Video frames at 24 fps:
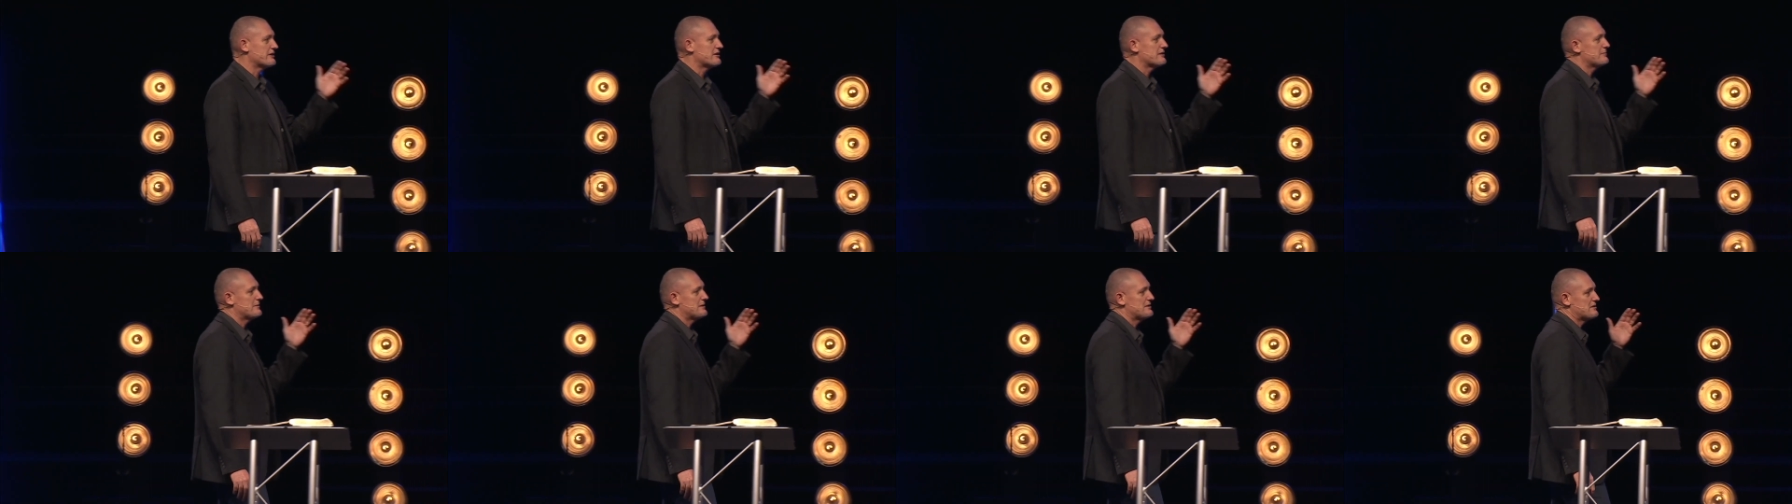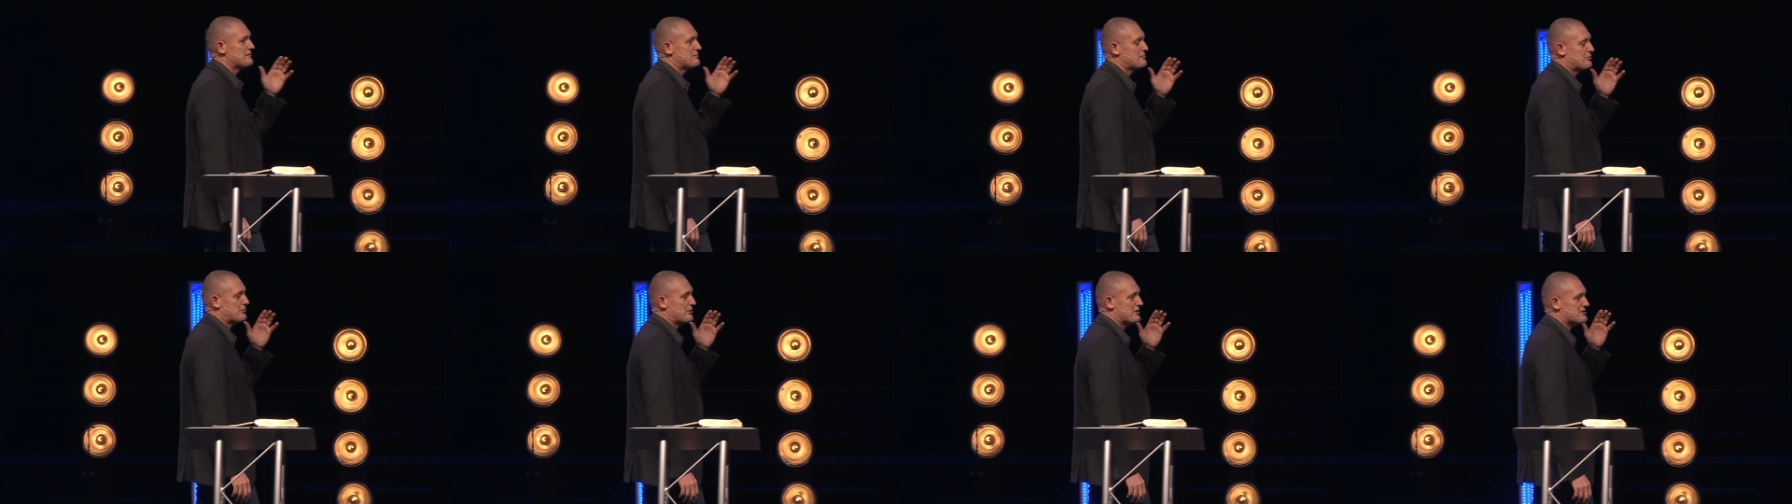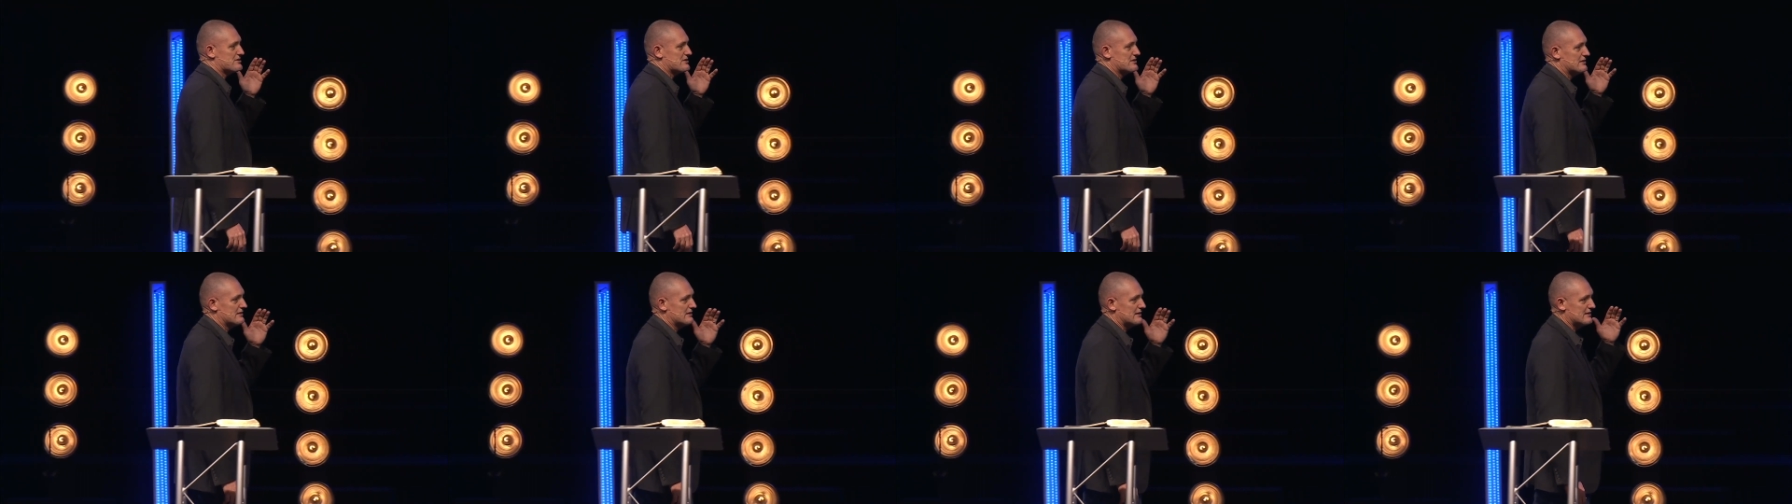them into
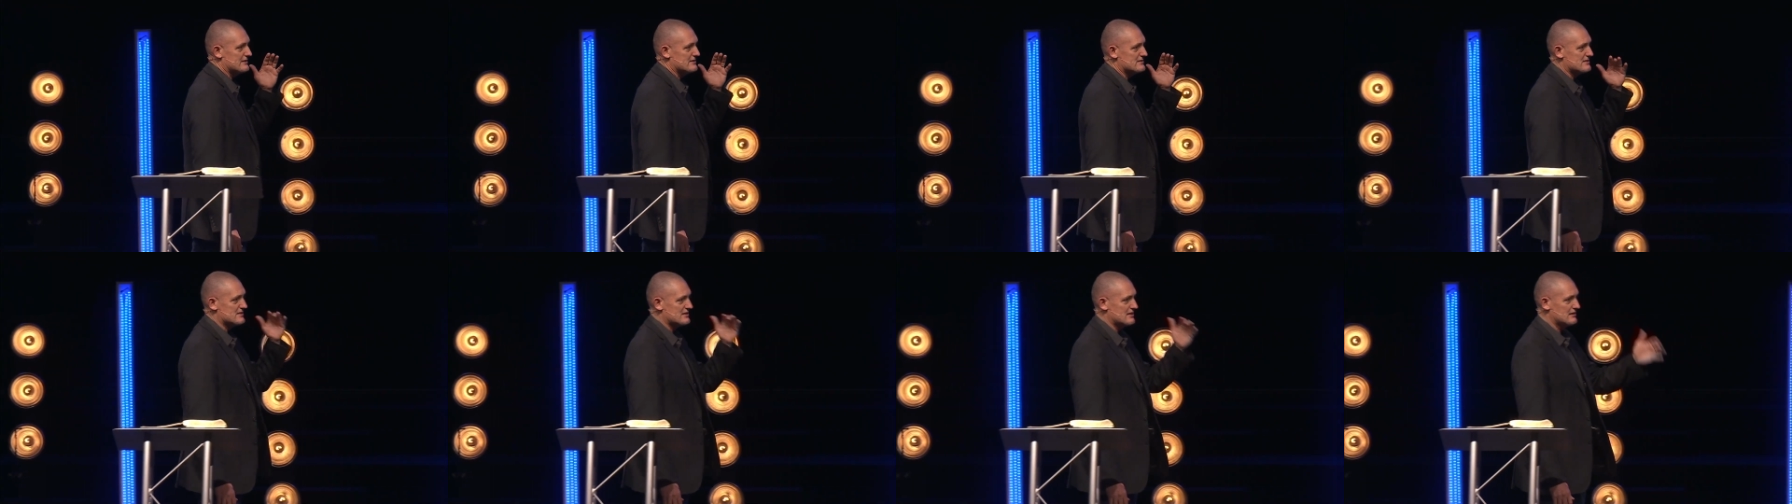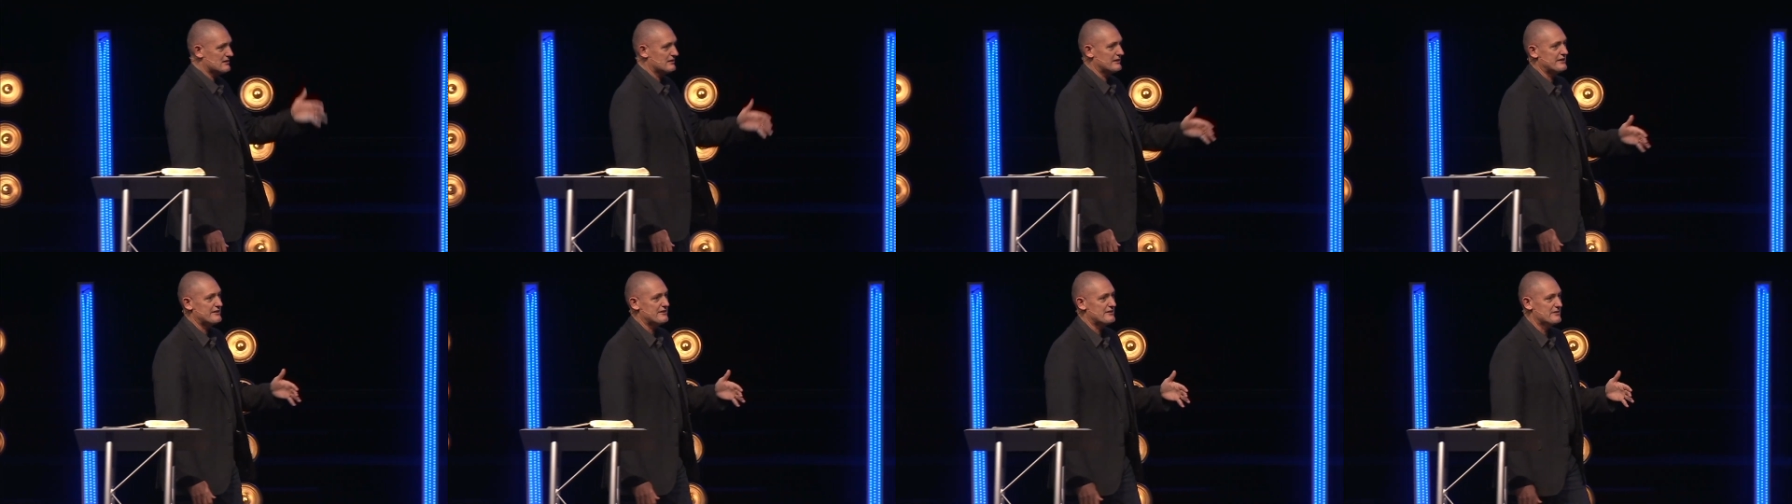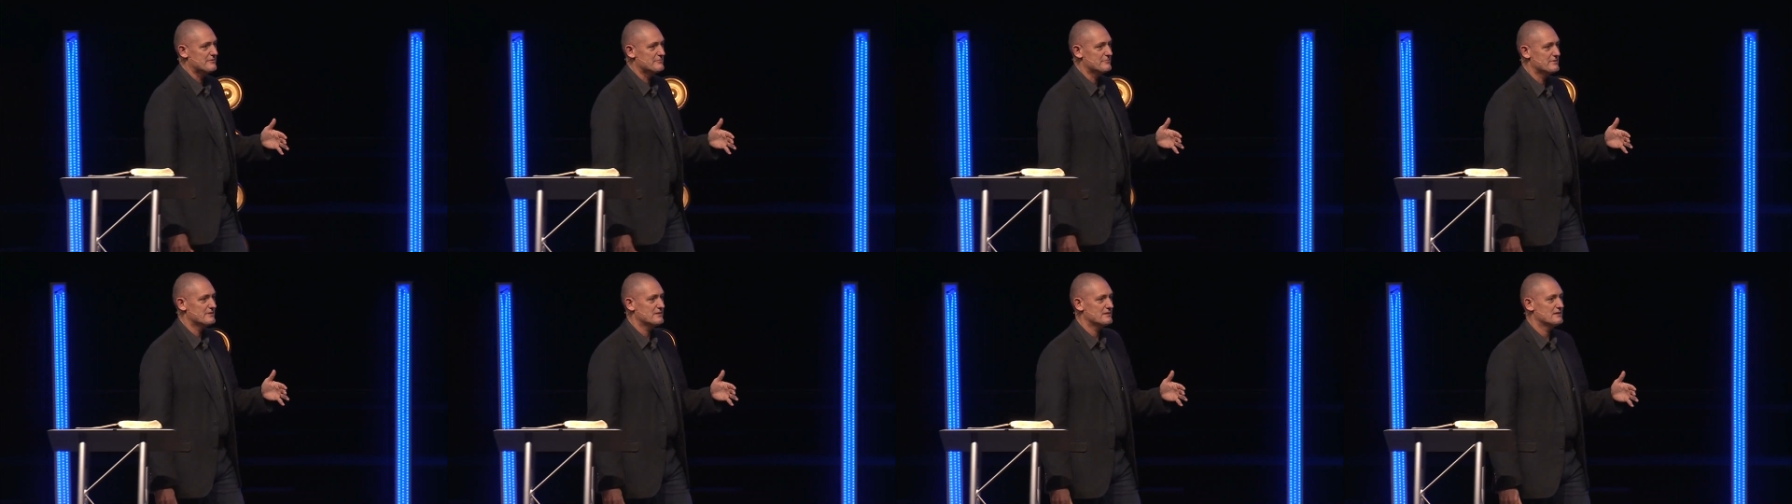prison, he's killing
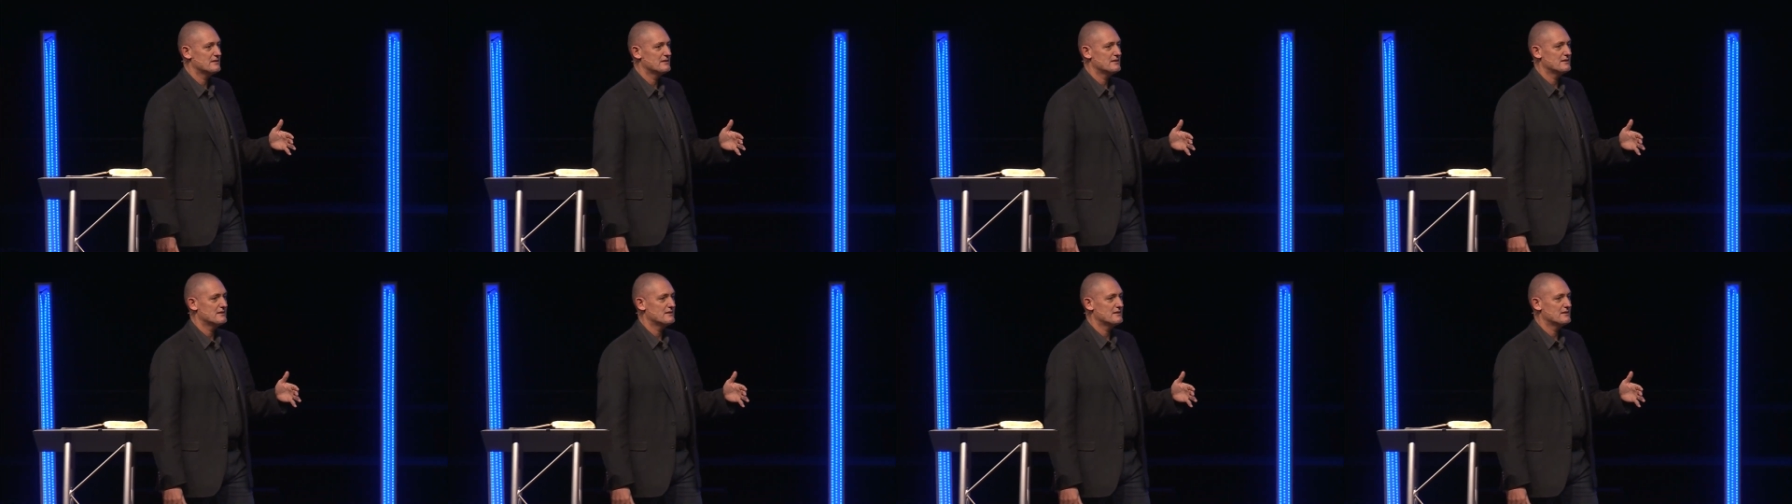them.